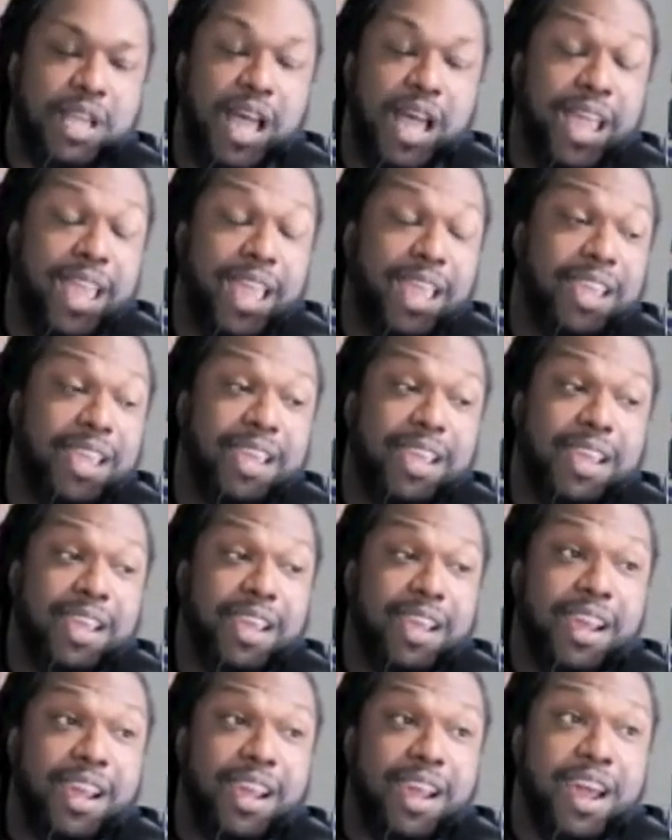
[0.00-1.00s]
I'm
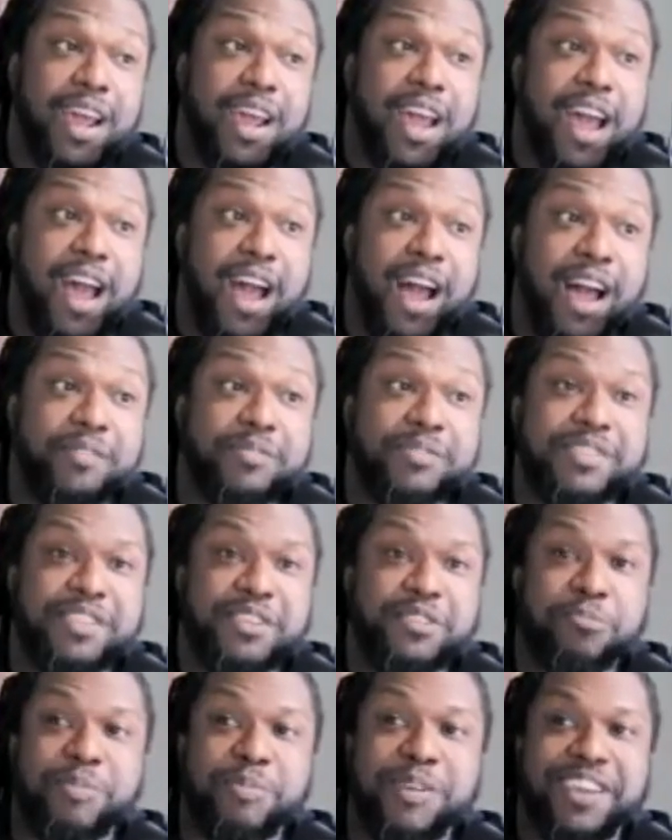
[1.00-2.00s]

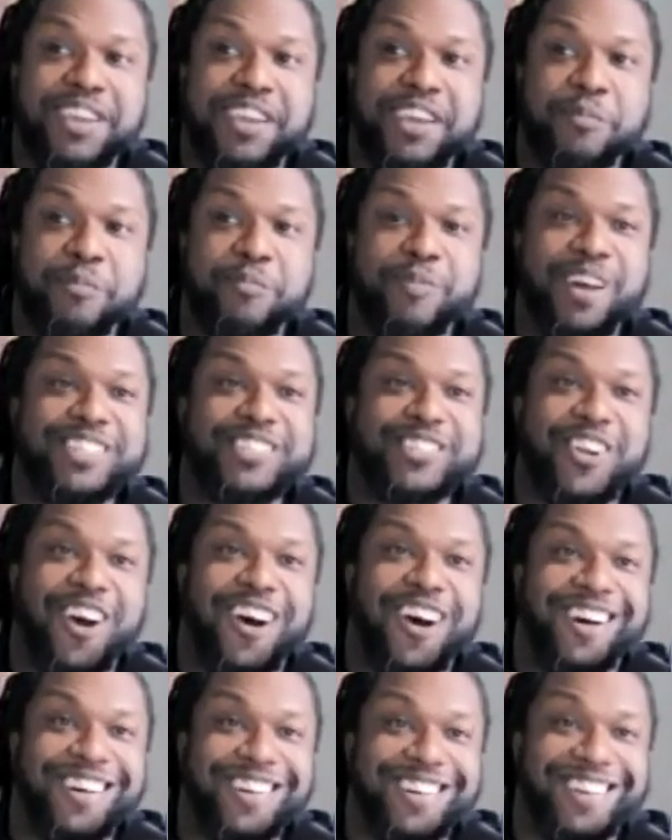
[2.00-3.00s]
still picking up my
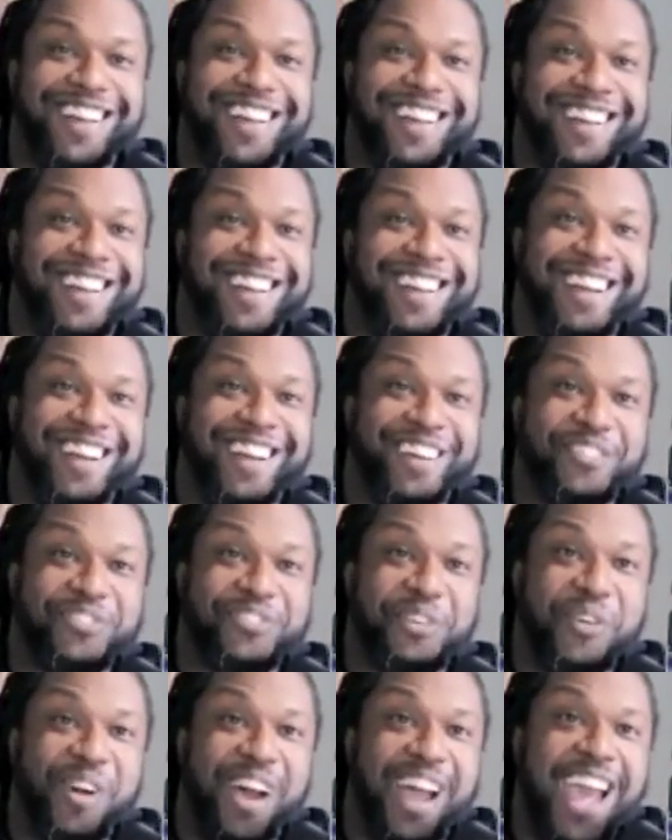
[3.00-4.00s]
jaw
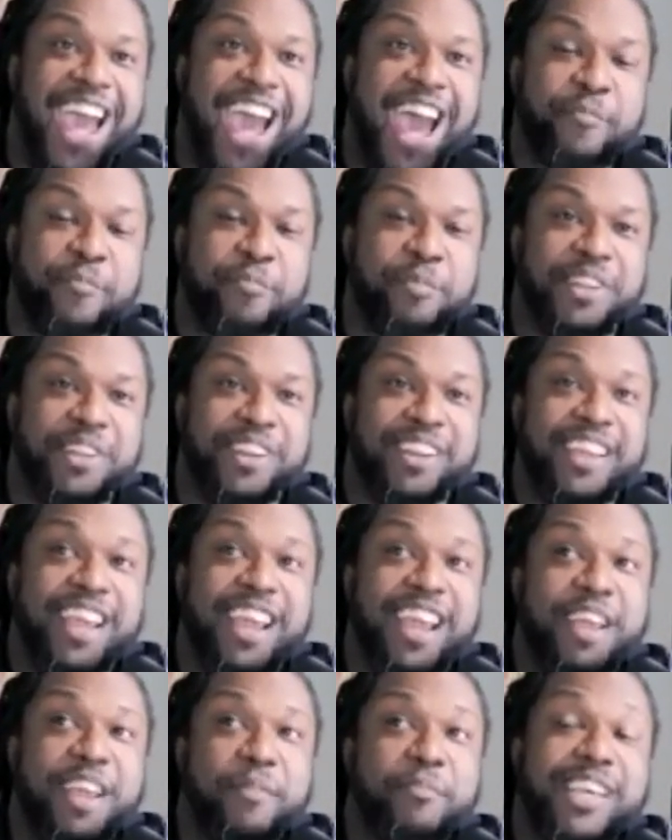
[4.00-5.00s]
for what happened,
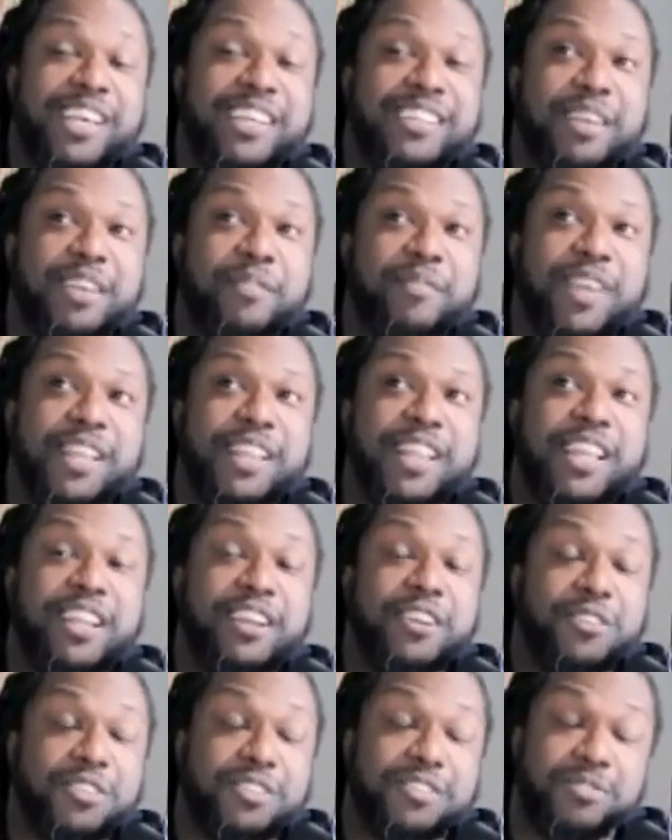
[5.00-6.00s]
because I mean,
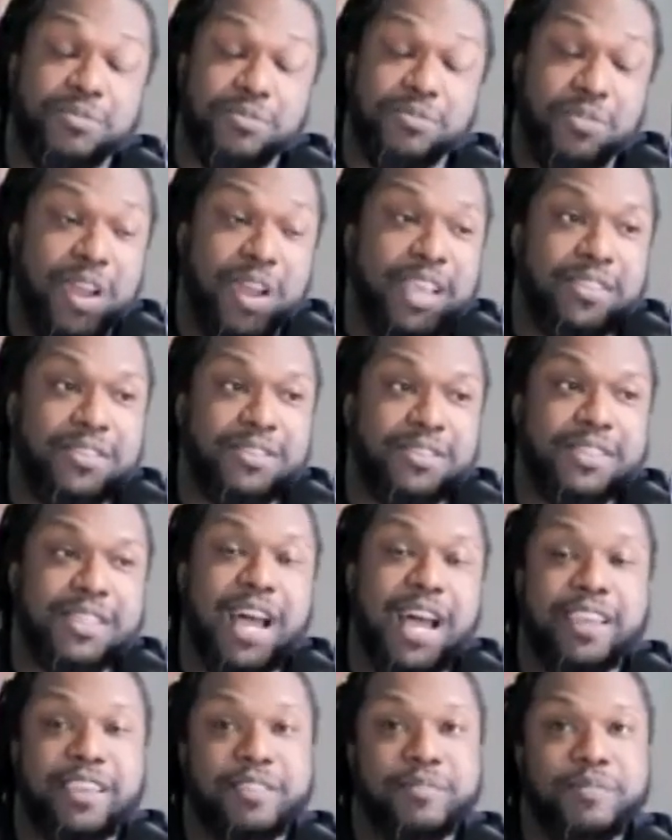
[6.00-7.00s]
lenders write those
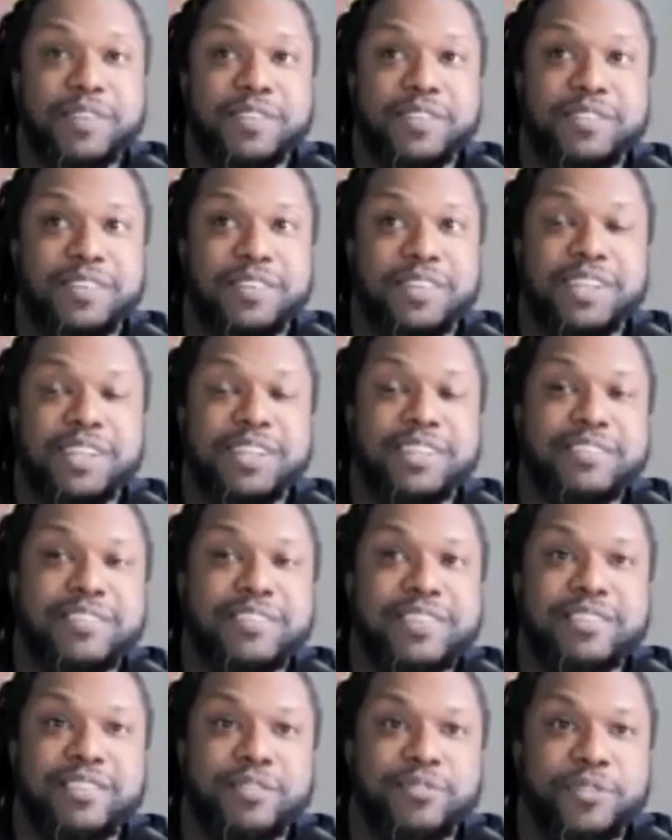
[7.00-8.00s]
documents so that it's
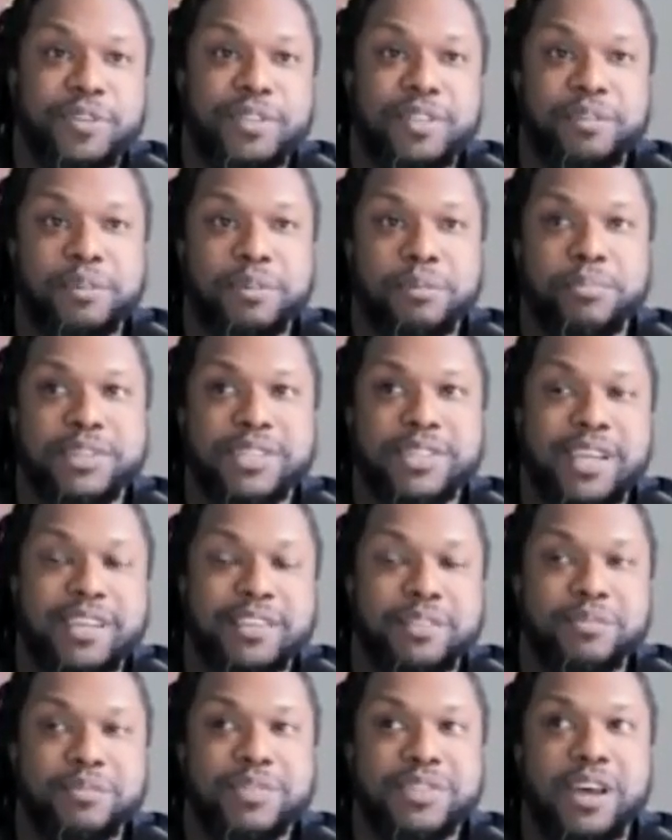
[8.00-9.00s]
easy for them to
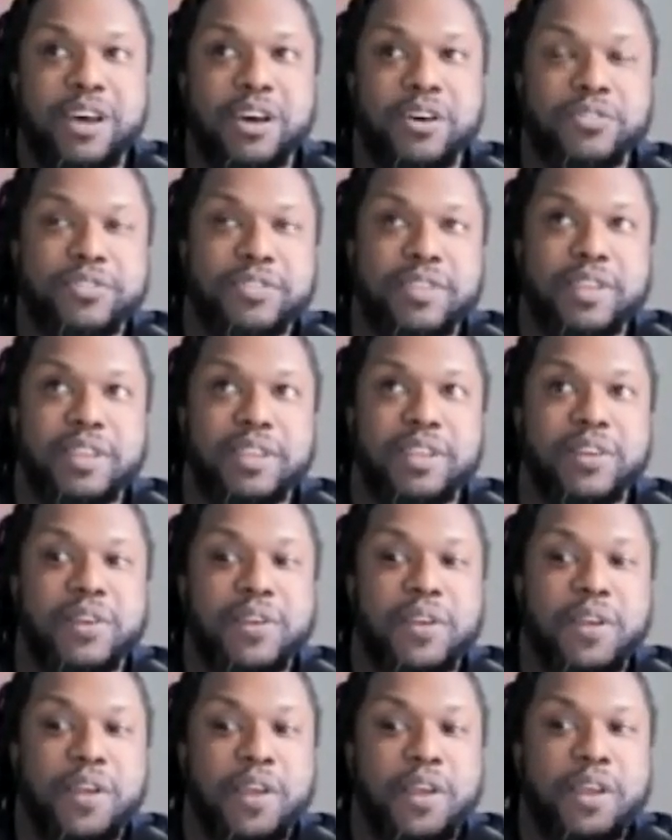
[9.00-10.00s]
protect themselves. And,
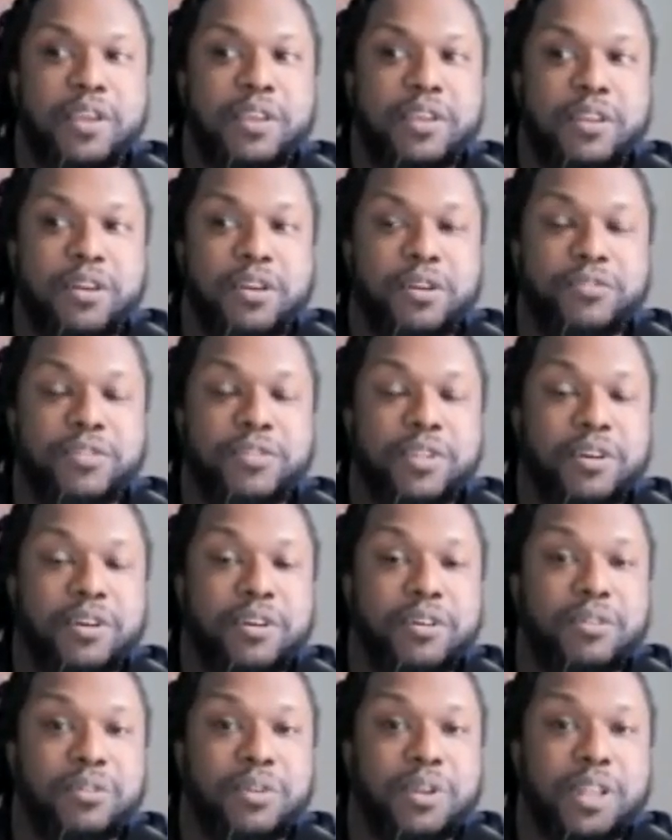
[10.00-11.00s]
you know, if you
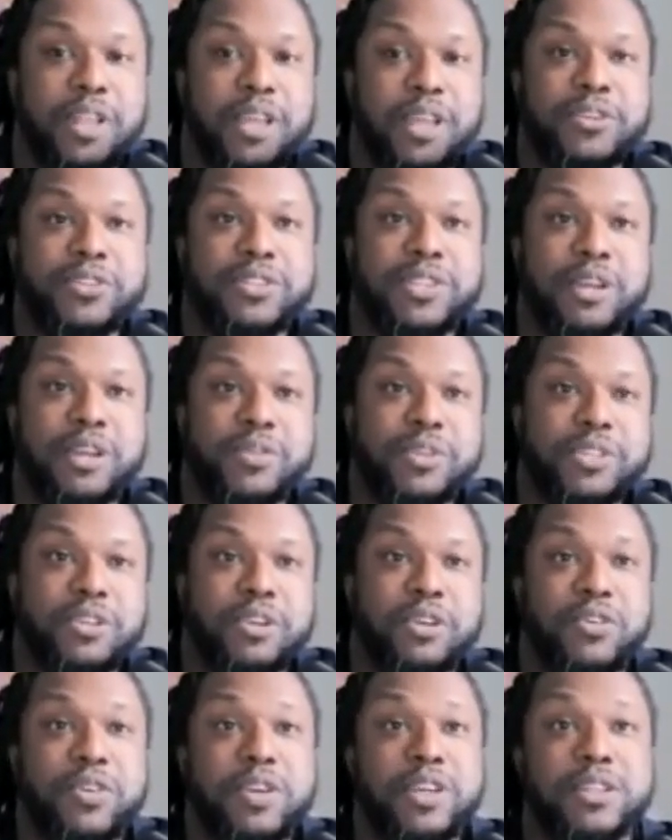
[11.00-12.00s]
don't really understand what
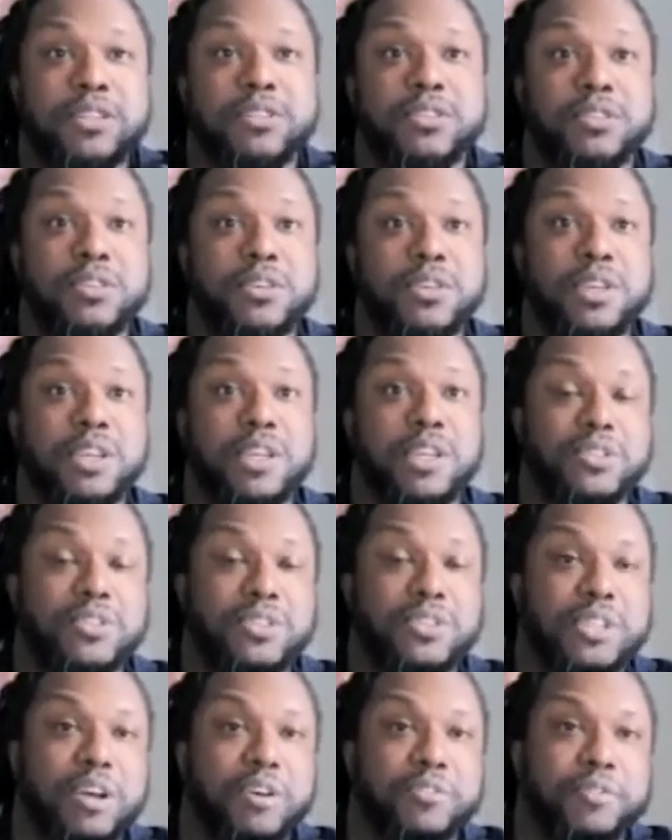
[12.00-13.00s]
you're agreeing to, you can get
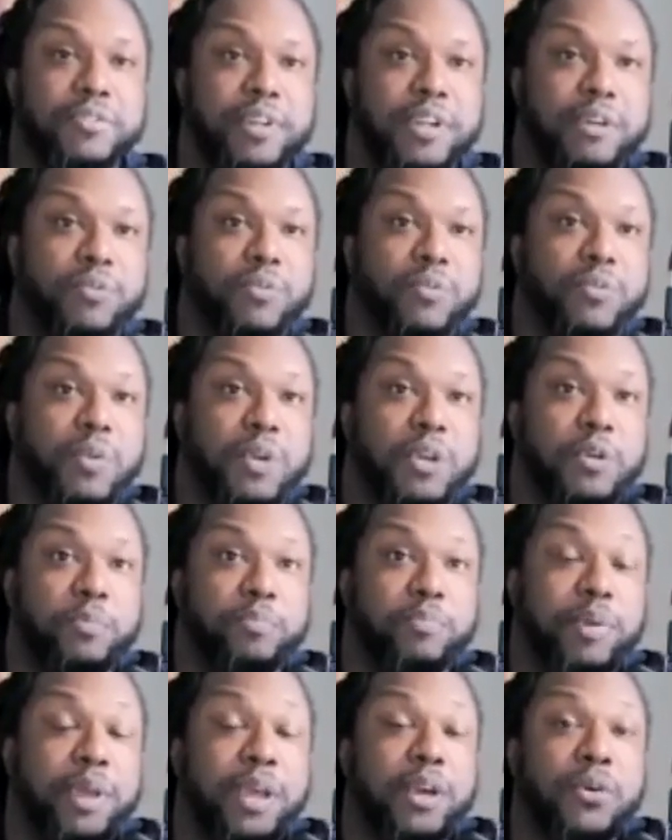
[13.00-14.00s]
yourself in a real
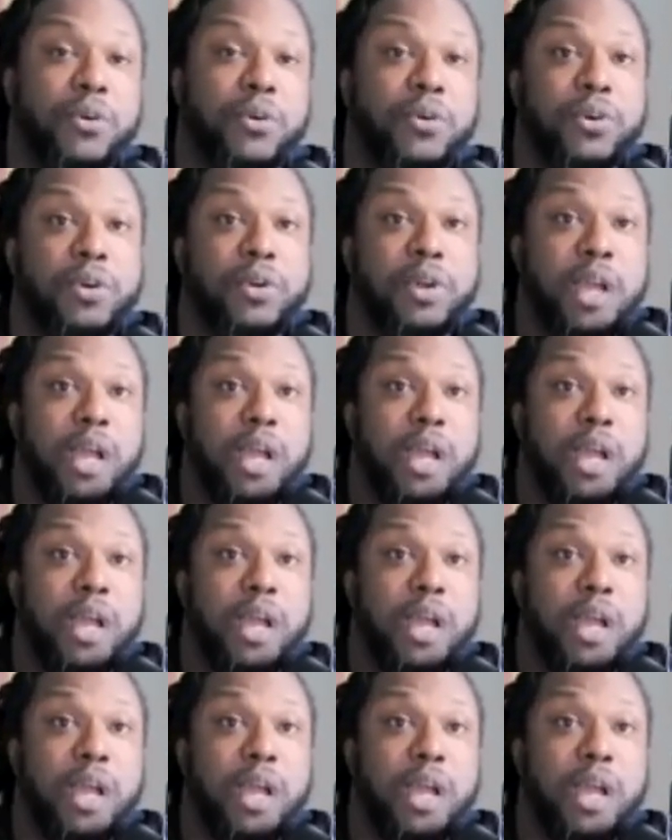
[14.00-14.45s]
pickle.